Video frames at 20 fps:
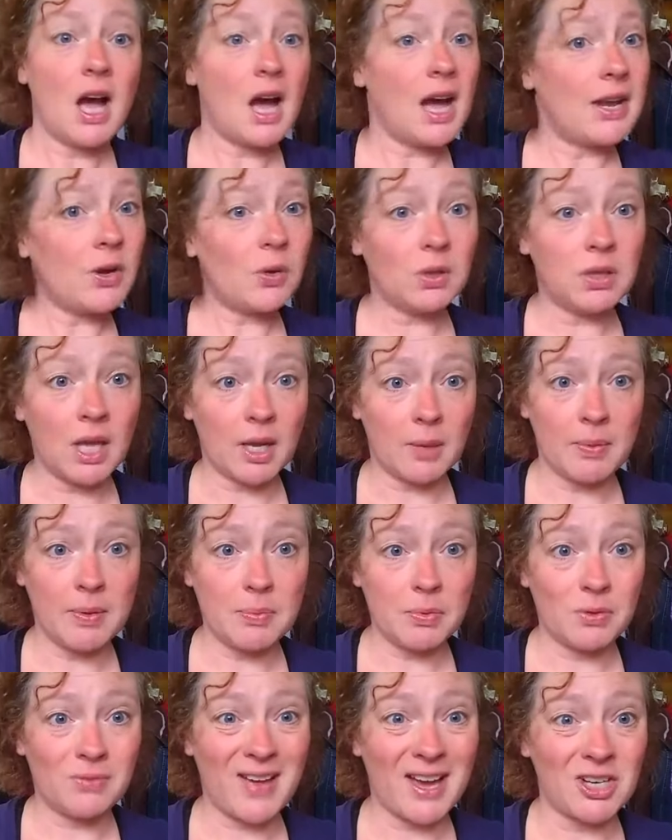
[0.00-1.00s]
I know a lot of
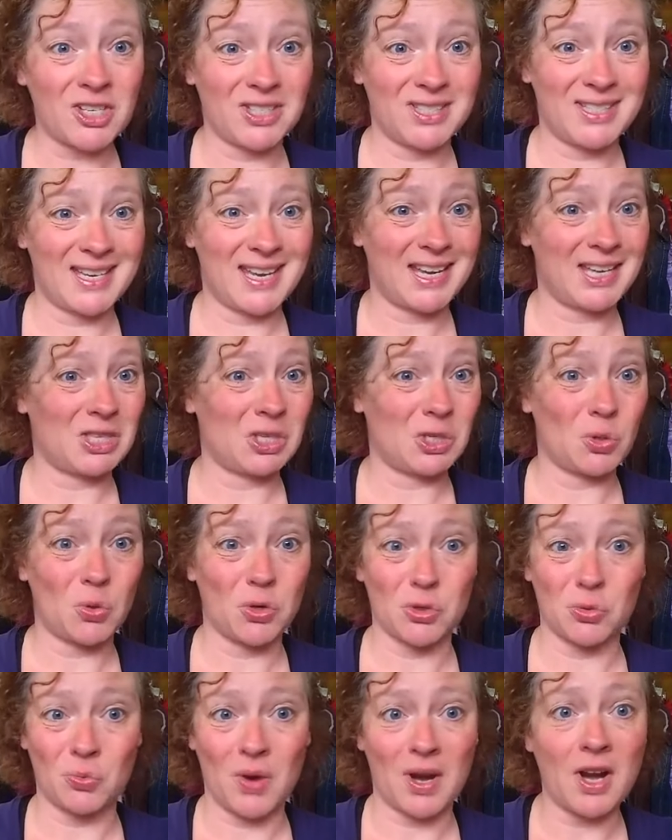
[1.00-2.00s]
people have actually taken the
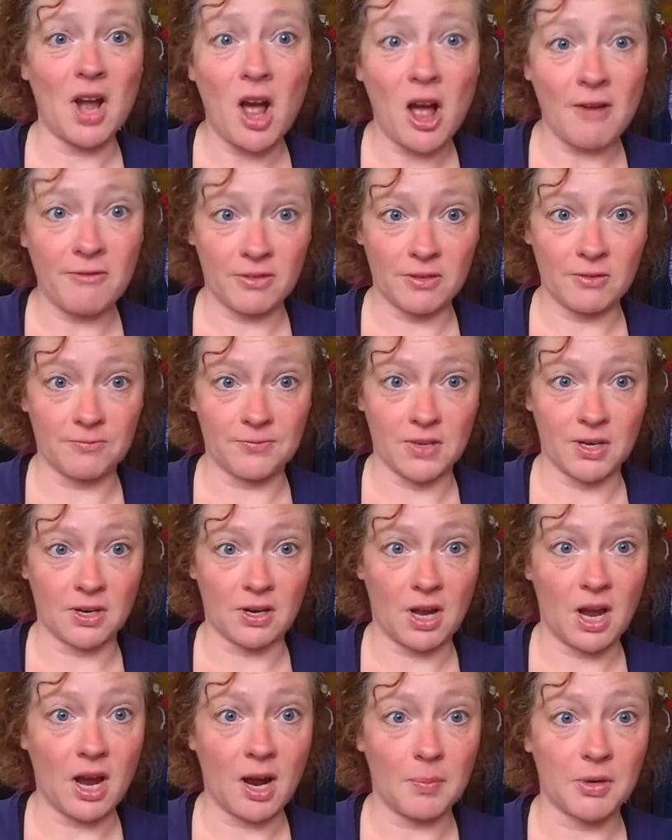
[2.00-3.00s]
doors right off of their
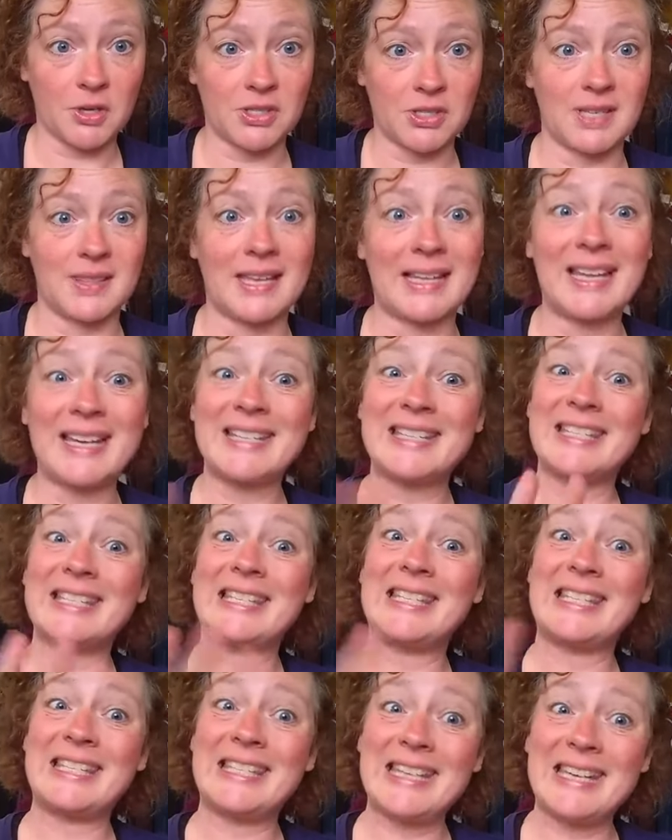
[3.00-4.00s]
cupboards, and they like to
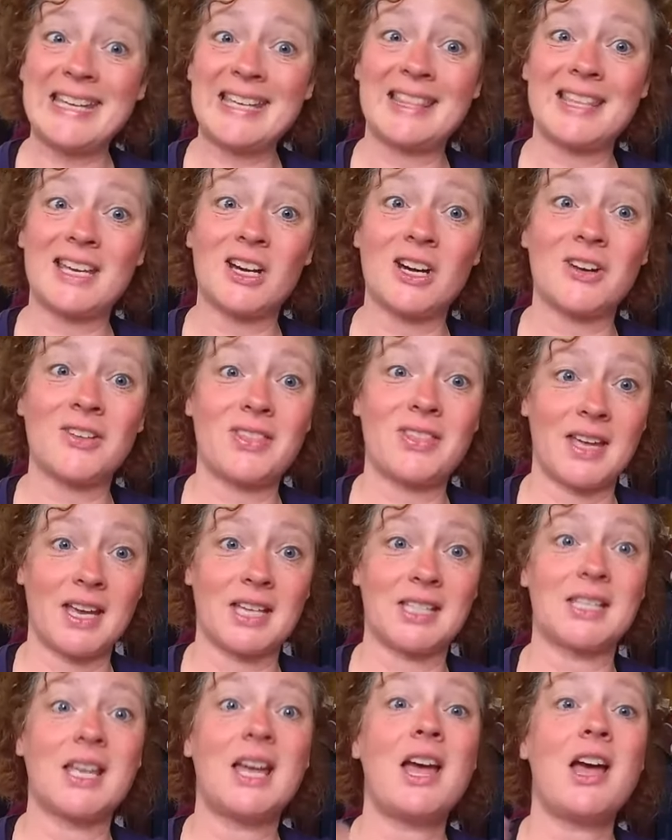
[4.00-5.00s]
see their
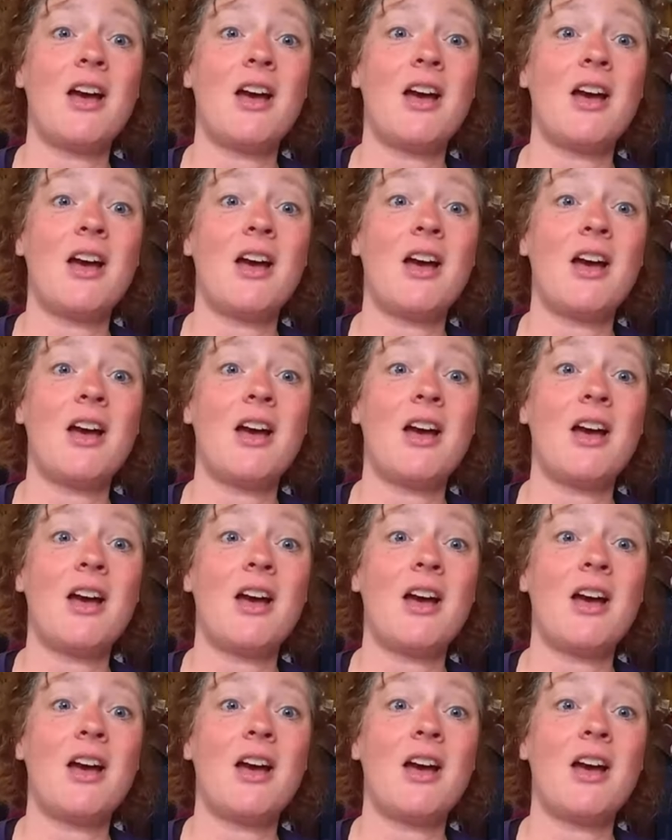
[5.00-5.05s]
things